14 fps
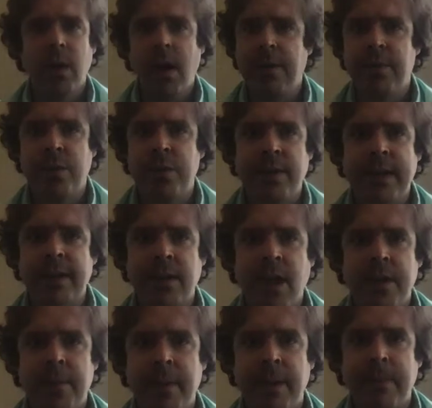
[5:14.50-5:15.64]
who directed all
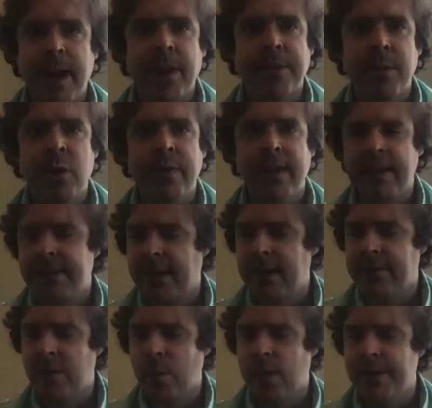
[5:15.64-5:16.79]
the Pink Panther movies and, of
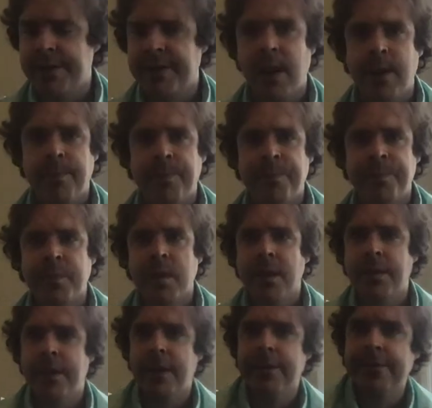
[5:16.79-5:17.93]
course,
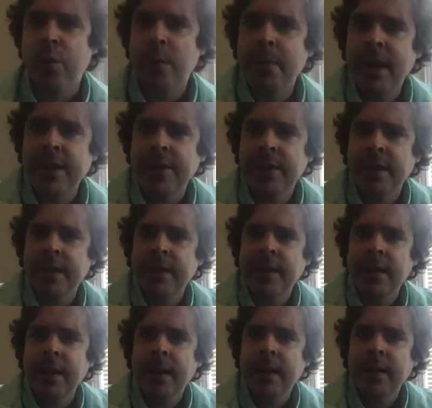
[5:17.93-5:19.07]
the aforementioned
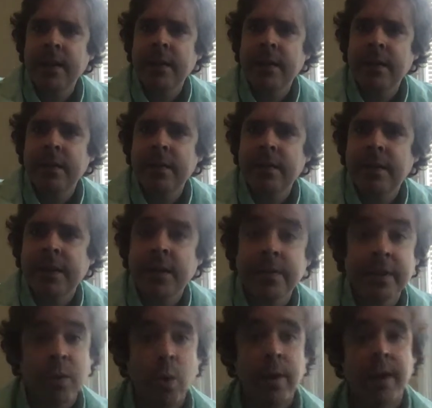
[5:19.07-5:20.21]
Victor
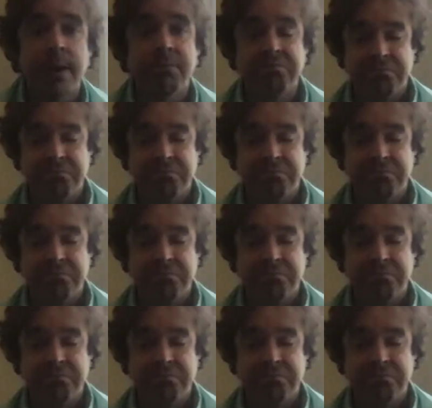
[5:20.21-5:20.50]
Victoria.